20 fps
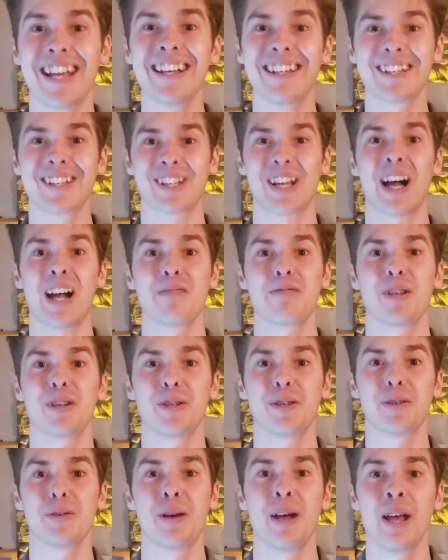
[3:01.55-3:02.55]
take this time to
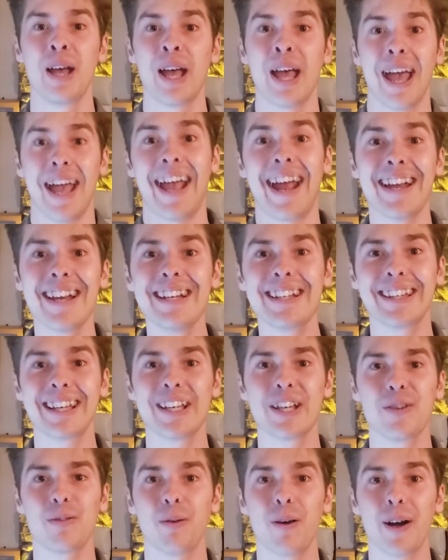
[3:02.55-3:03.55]
do anything
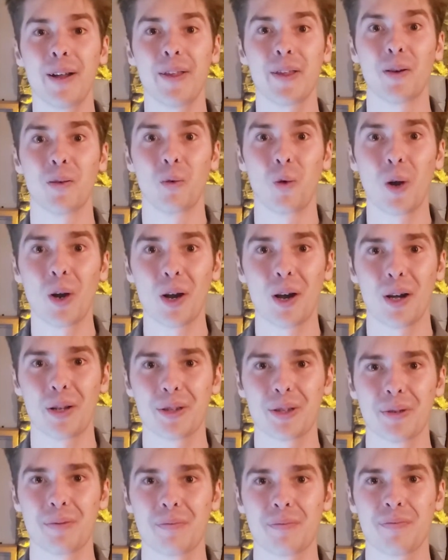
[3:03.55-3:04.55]
you want in the
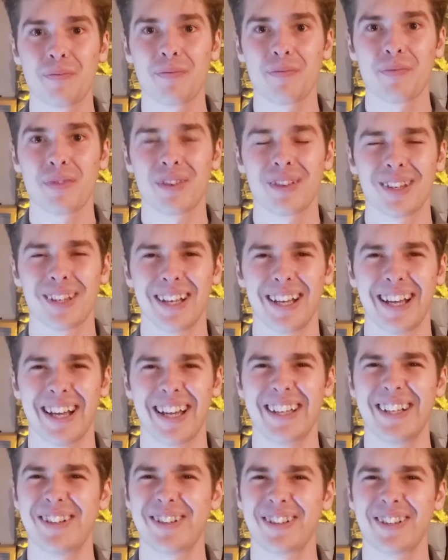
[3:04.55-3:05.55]
world,
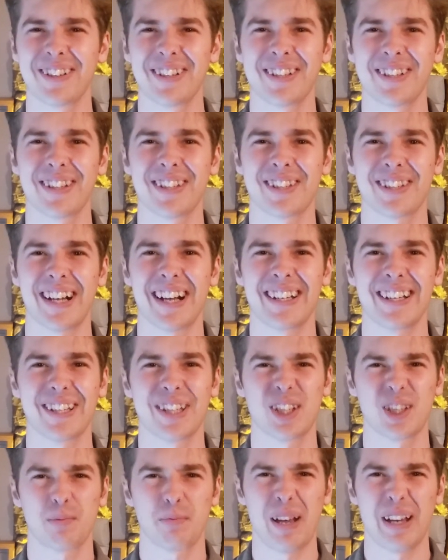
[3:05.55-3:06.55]
and you're going to decide to
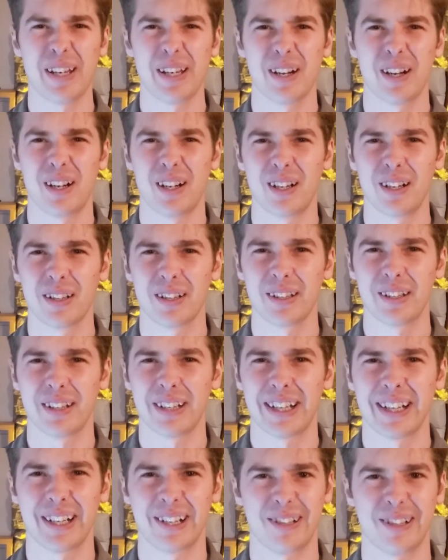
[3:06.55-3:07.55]
spend it all
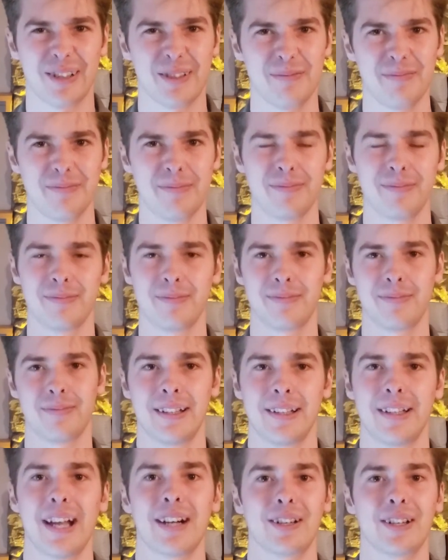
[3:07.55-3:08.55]
at home.
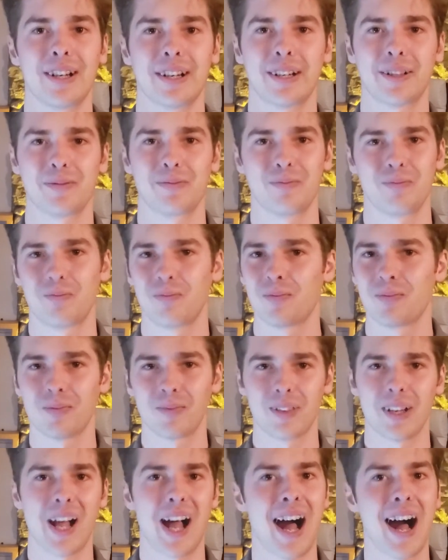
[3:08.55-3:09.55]
Now look,
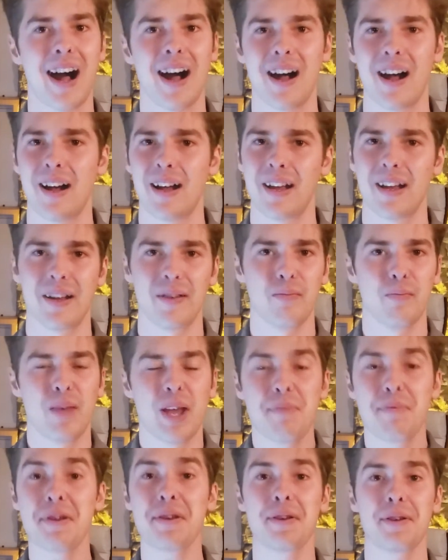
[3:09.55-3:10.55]

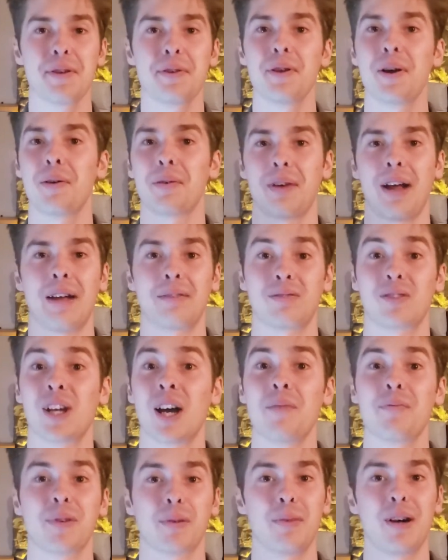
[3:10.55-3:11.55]
maybe you don't
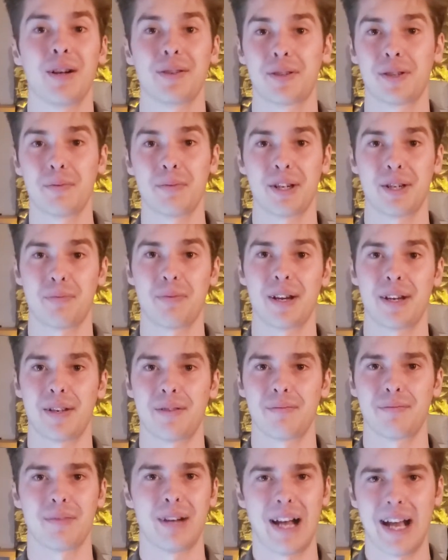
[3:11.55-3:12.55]
come from all too much money.
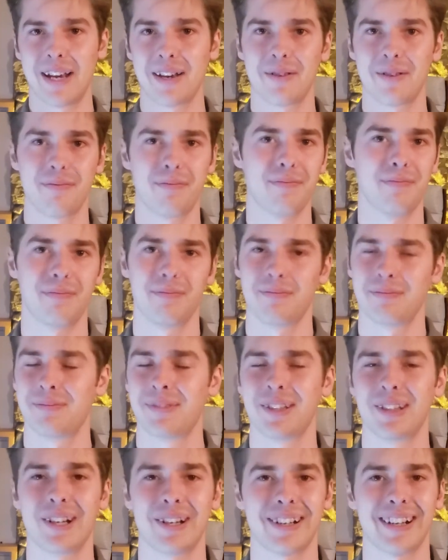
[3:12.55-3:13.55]
I
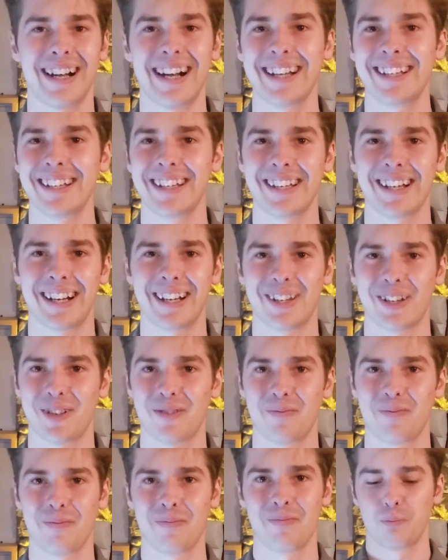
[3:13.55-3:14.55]
didn't either.
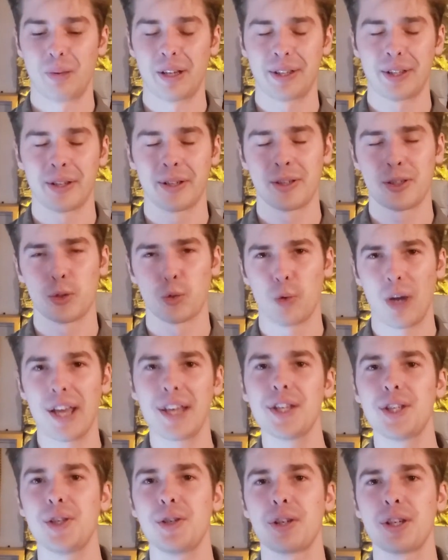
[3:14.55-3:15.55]
But there's
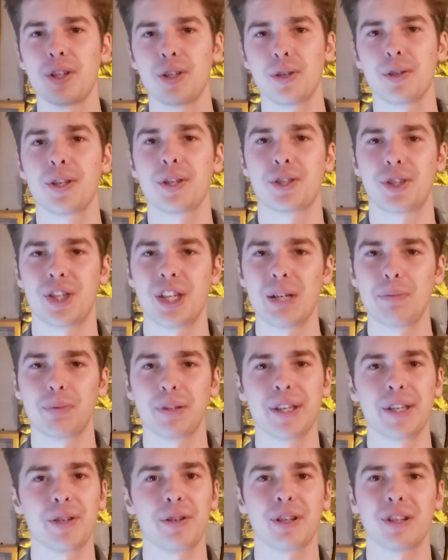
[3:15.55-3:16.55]
ways you can do this
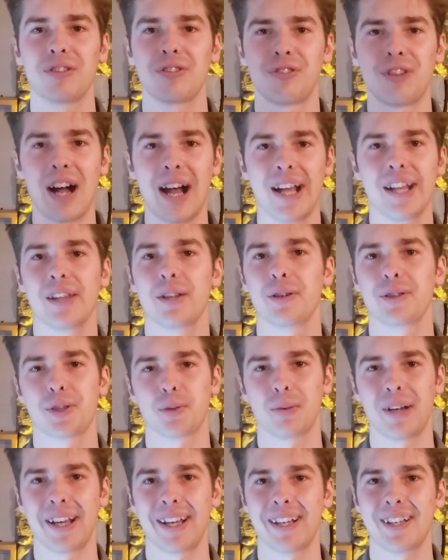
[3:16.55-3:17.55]
cheaply. You can find those
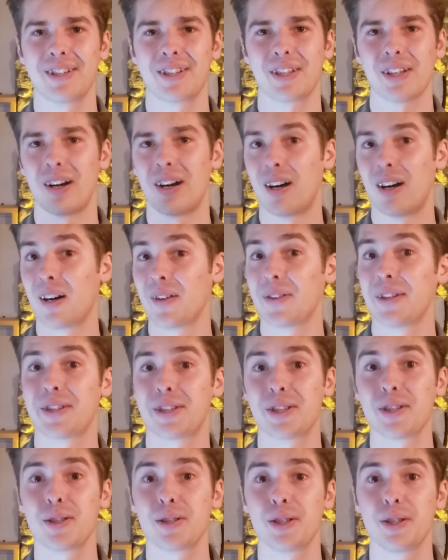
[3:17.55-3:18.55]
ways on this
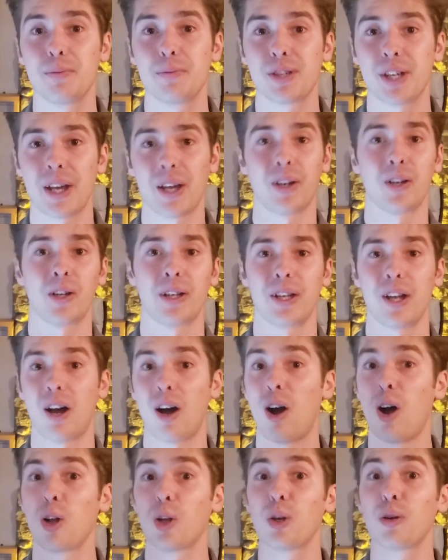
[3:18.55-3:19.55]
YouTube channel and
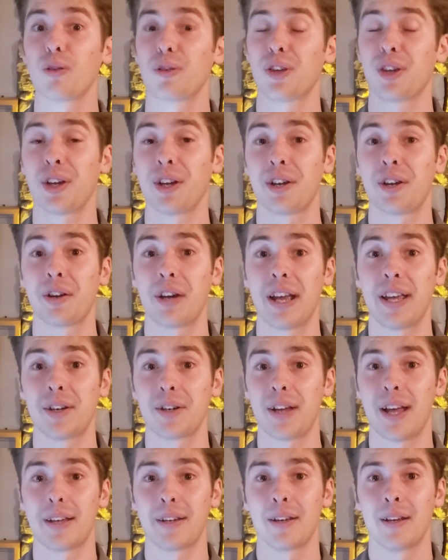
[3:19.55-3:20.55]
all over the
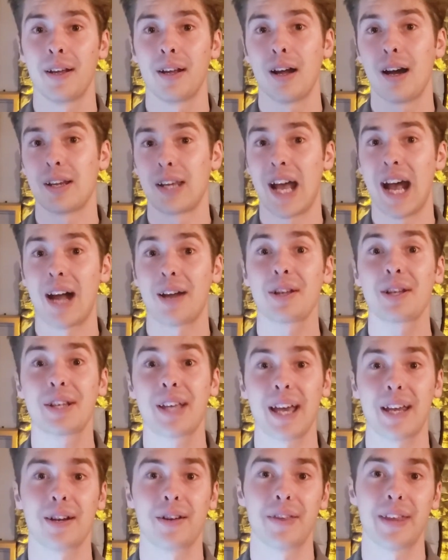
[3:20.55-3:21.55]
internet on how to
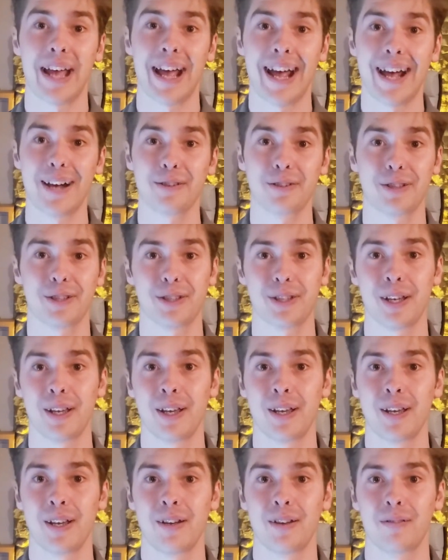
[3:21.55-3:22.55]
get out of the house
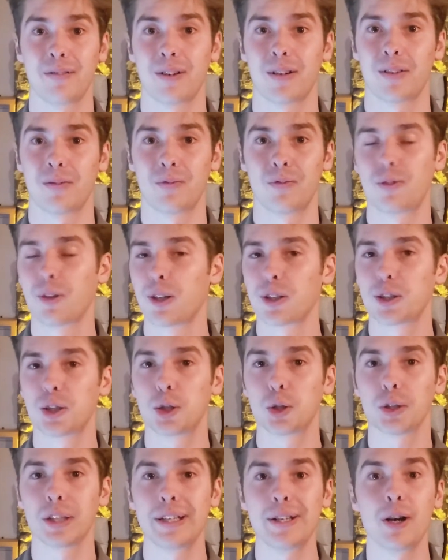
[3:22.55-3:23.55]
for
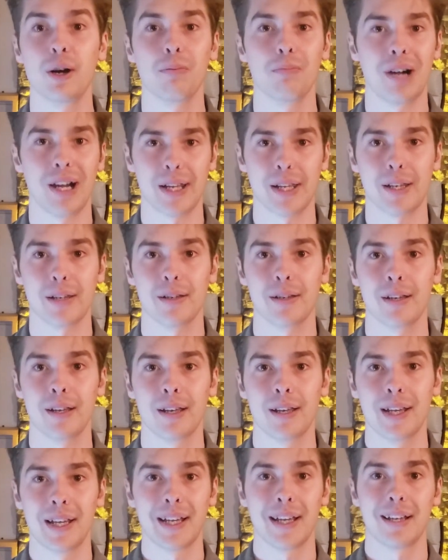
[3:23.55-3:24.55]
virtually no money.
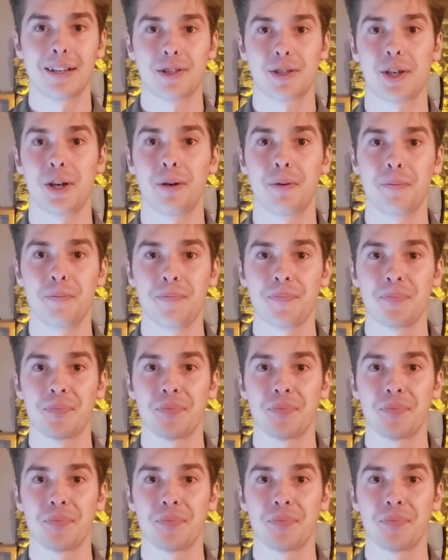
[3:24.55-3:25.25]
So